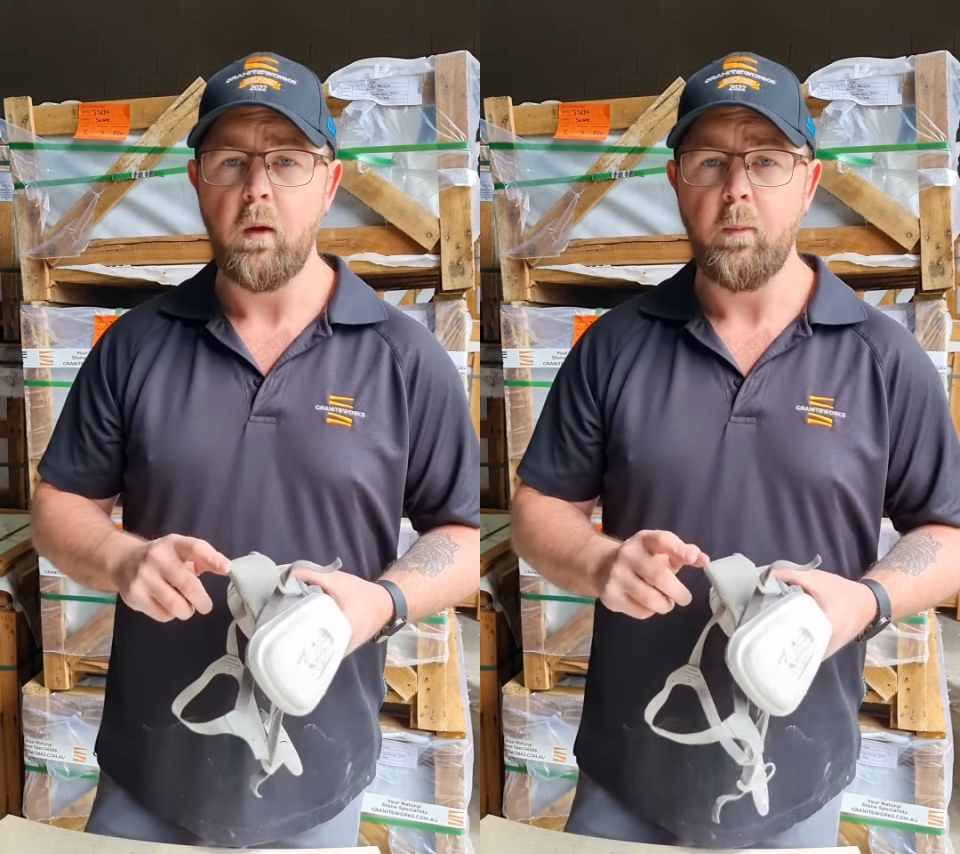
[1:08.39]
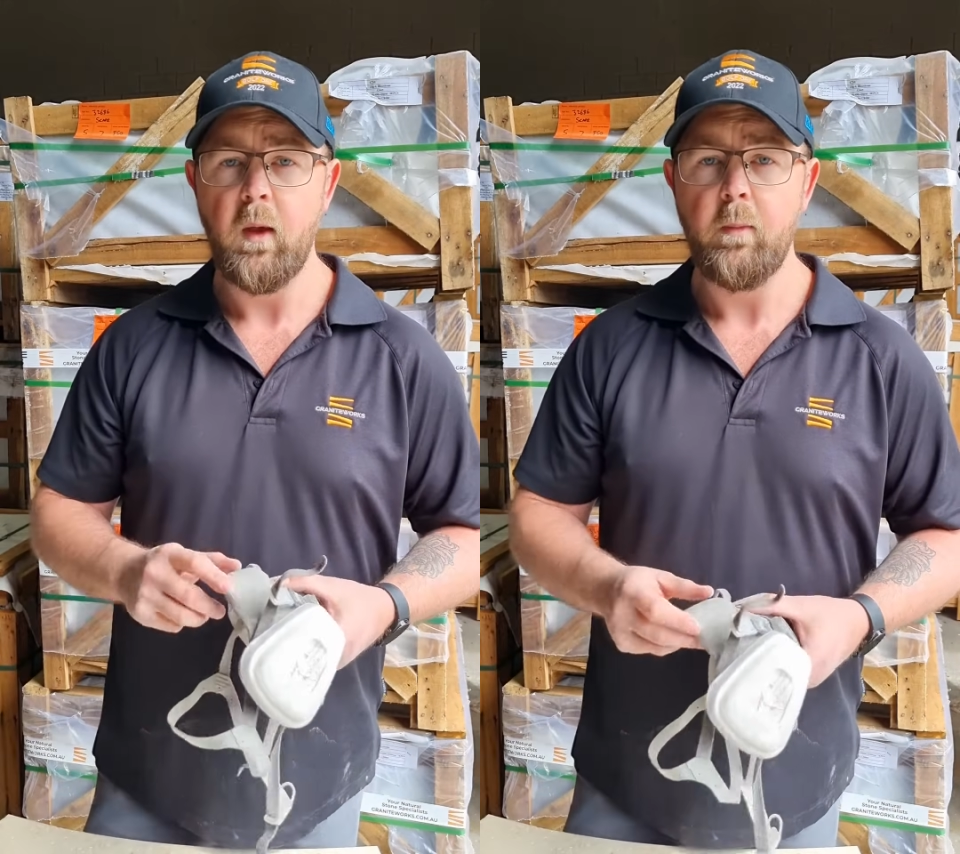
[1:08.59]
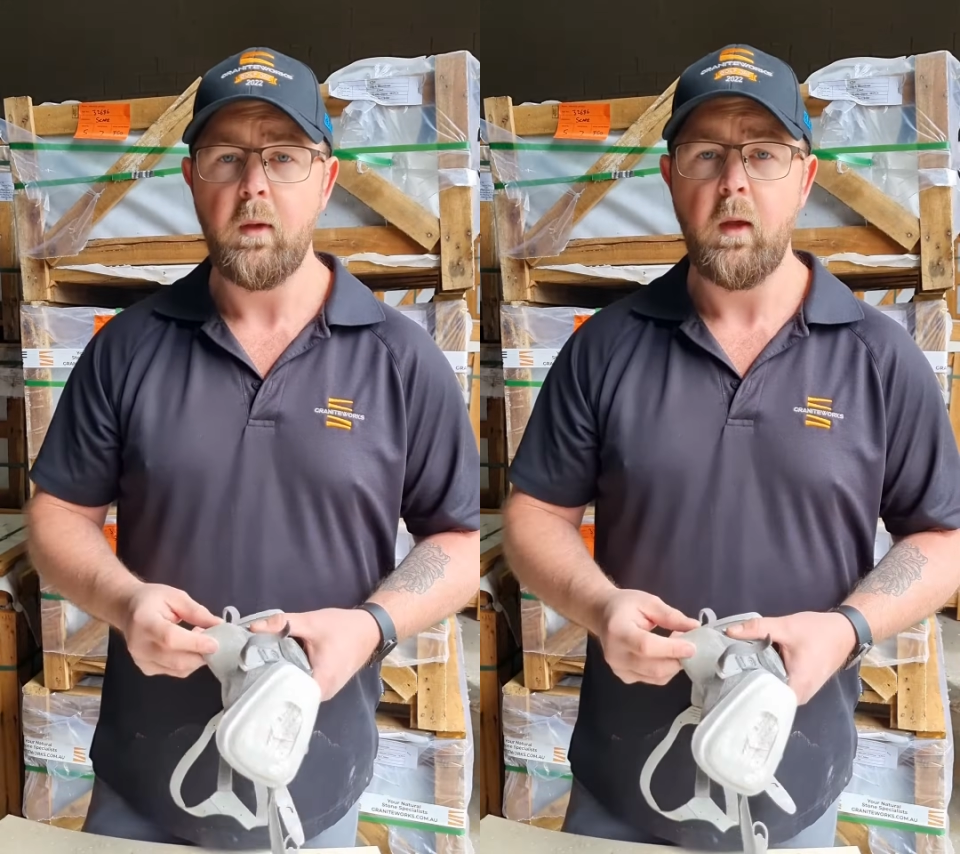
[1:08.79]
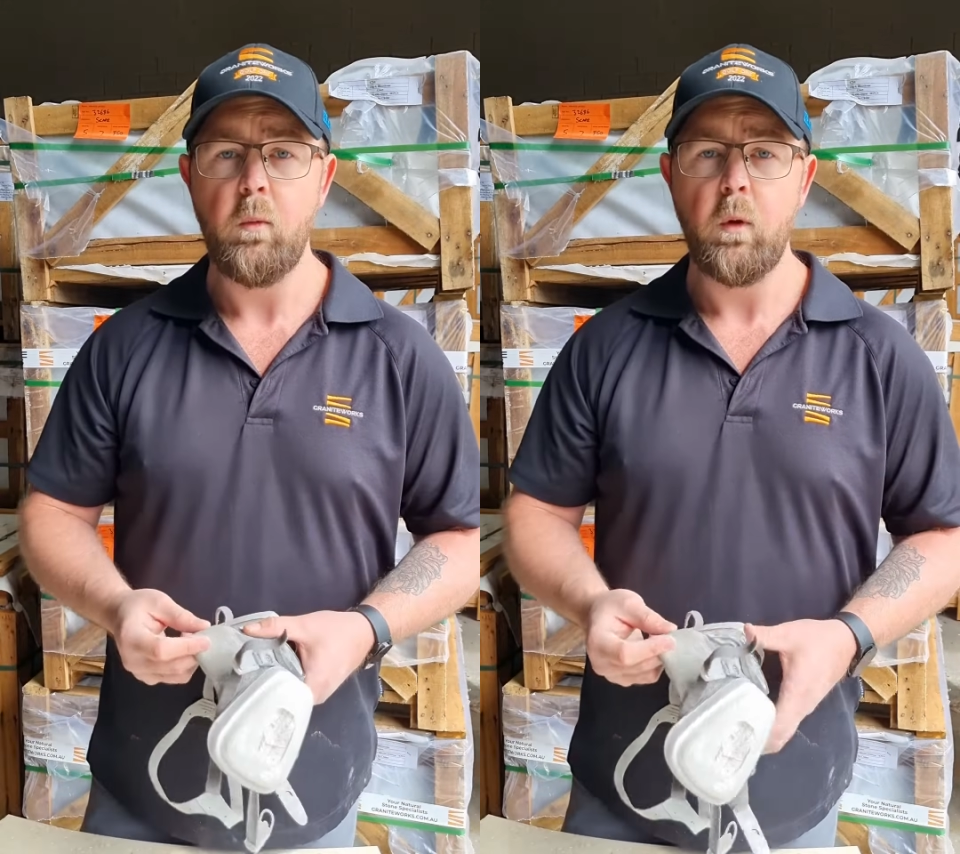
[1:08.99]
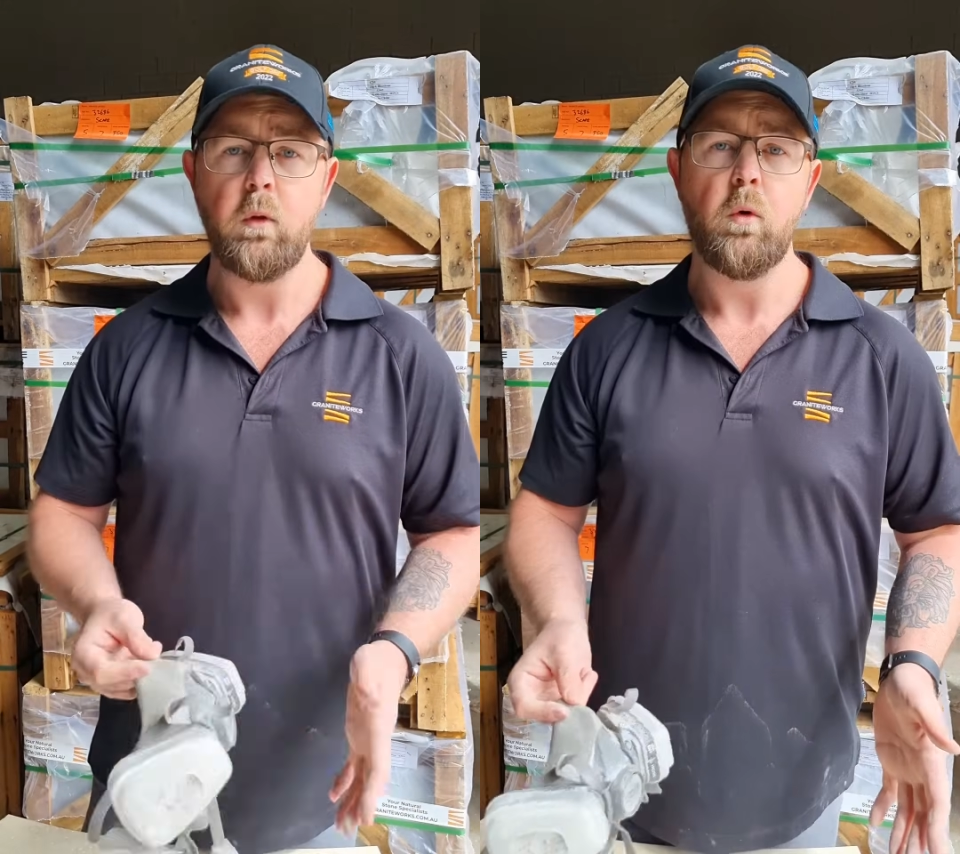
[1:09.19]
your PPE
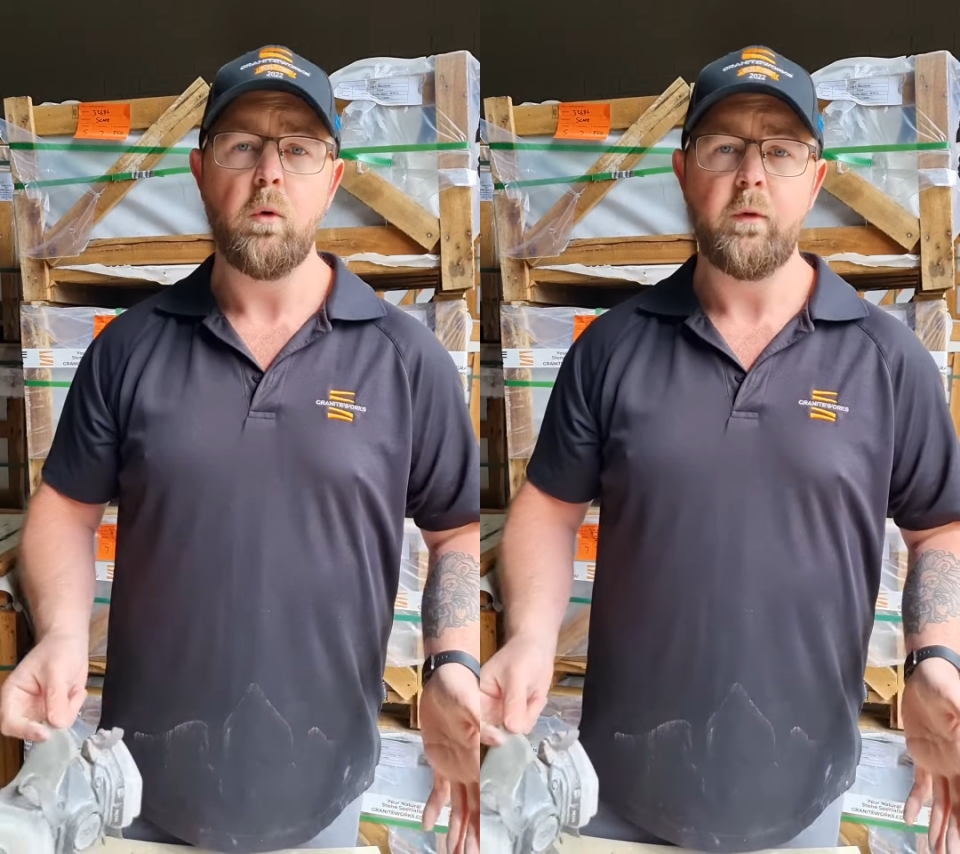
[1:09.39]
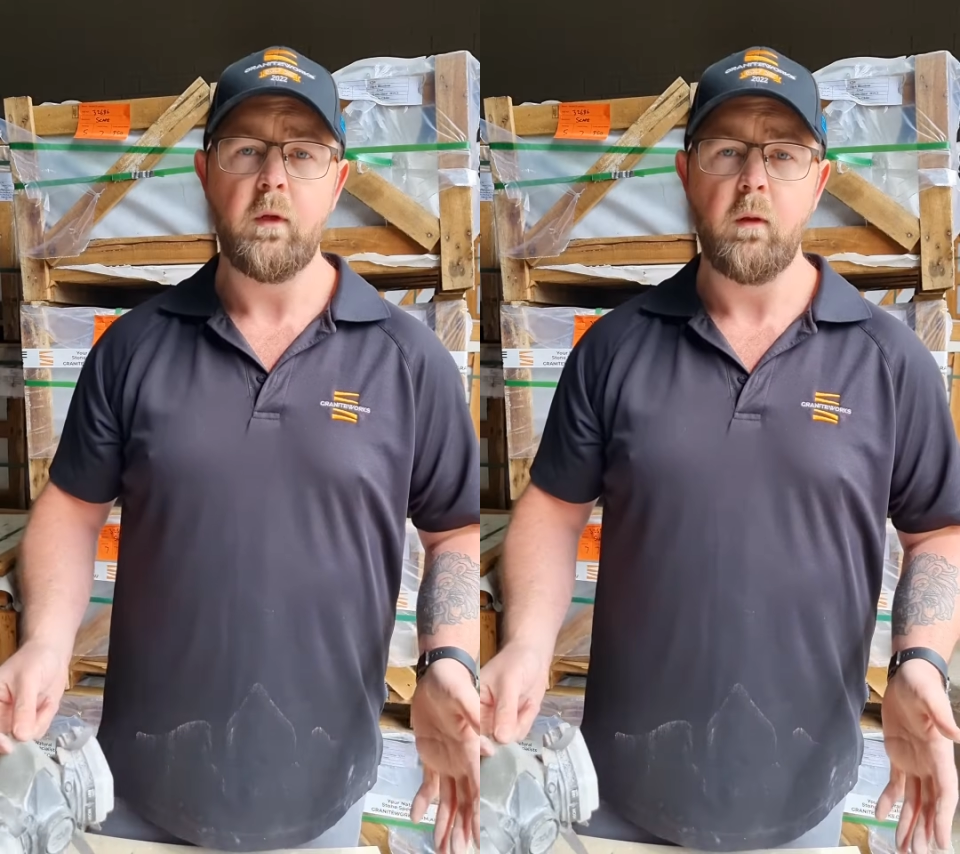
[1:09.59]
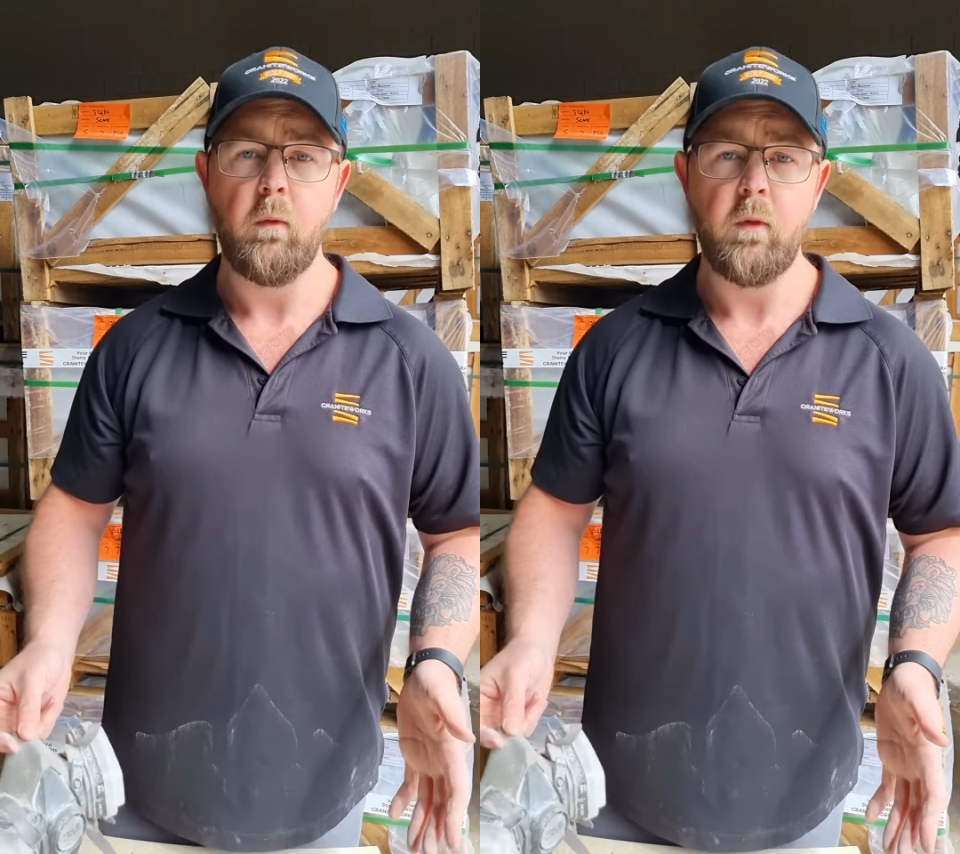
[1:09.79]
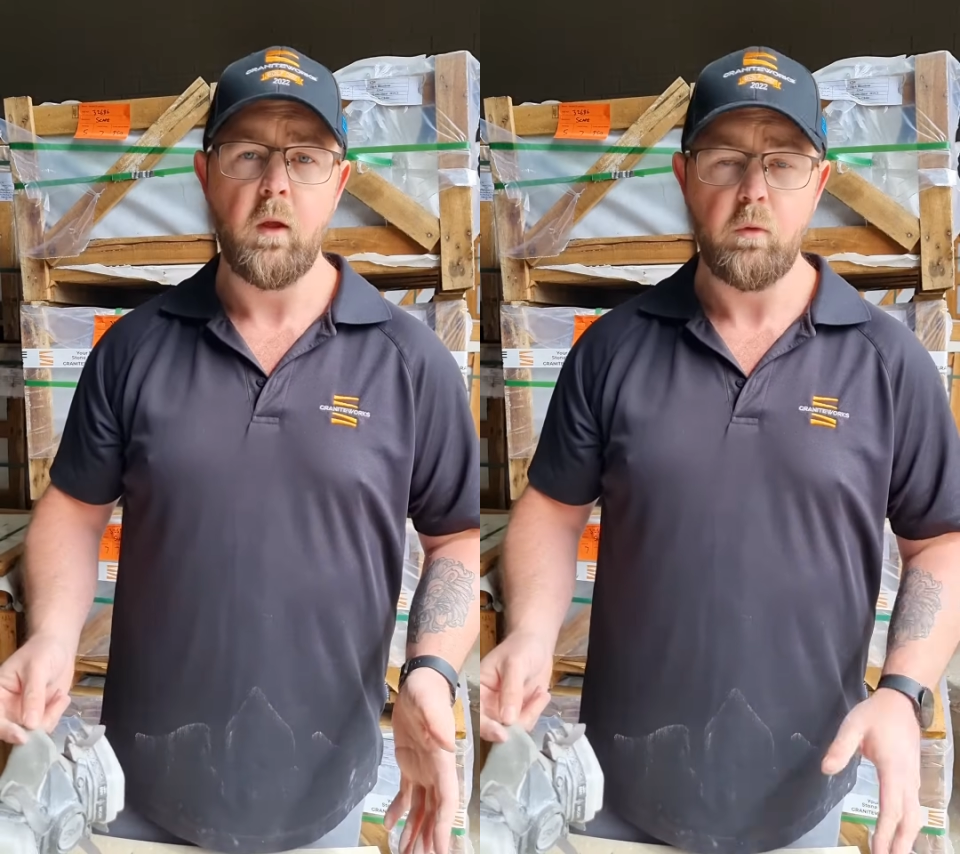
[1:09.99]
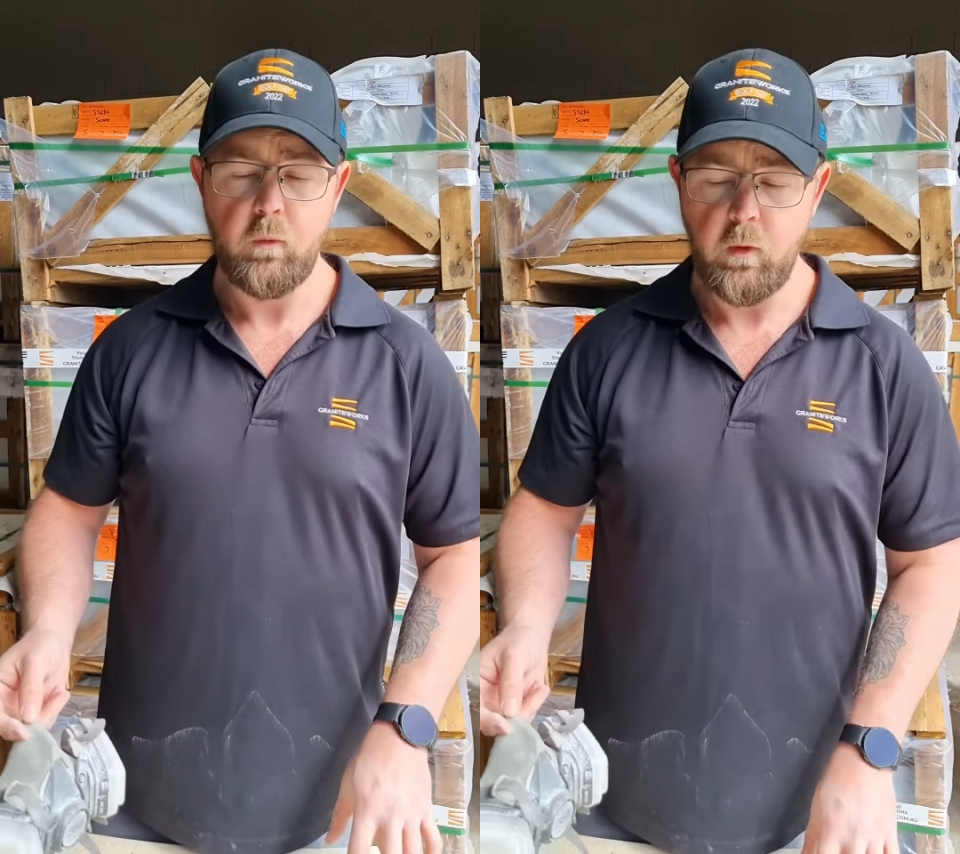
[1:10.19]
when you're dealing with
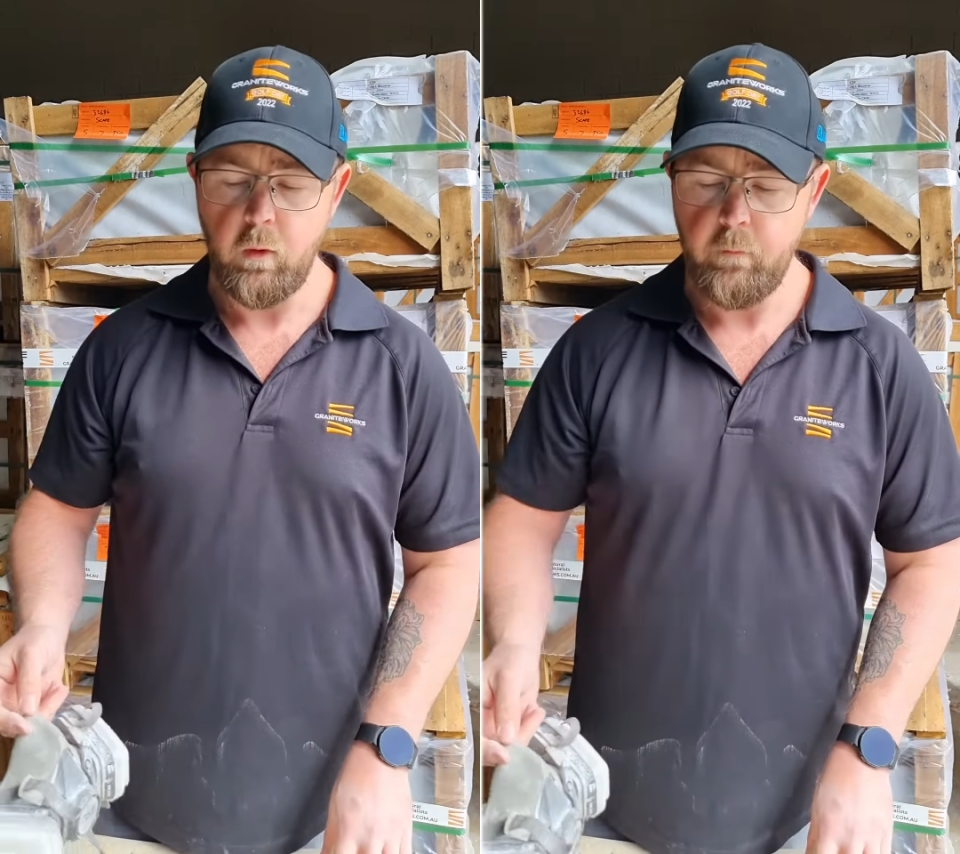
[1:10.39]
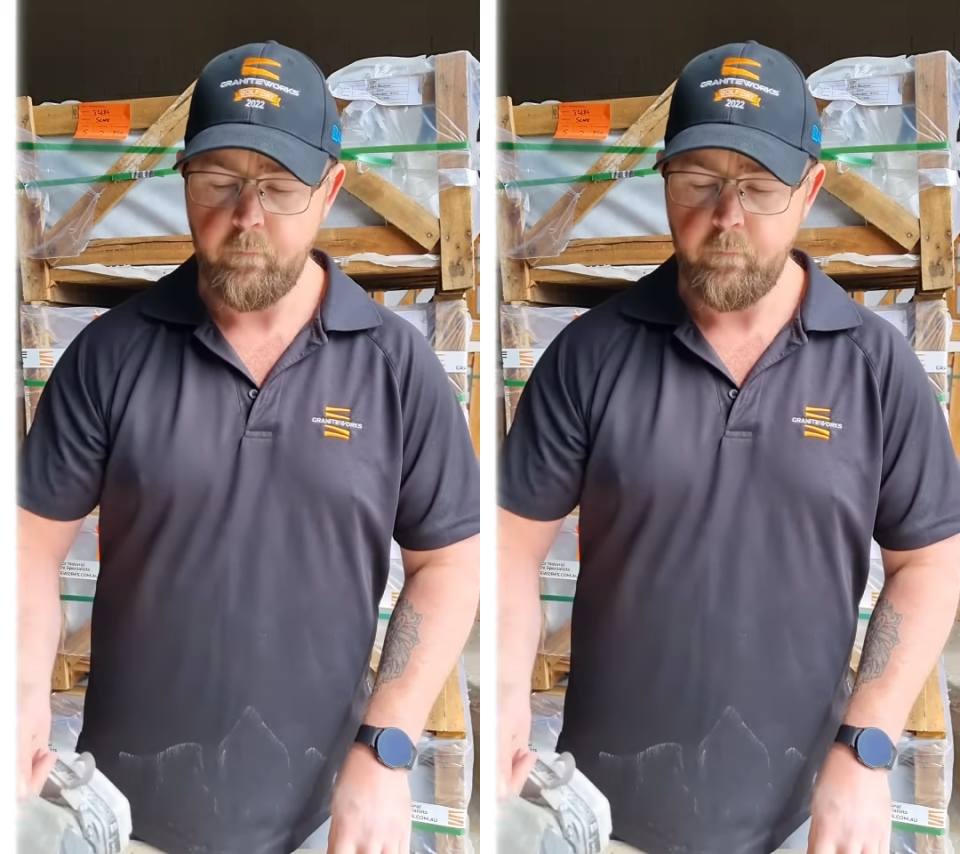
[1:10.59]
natural stone.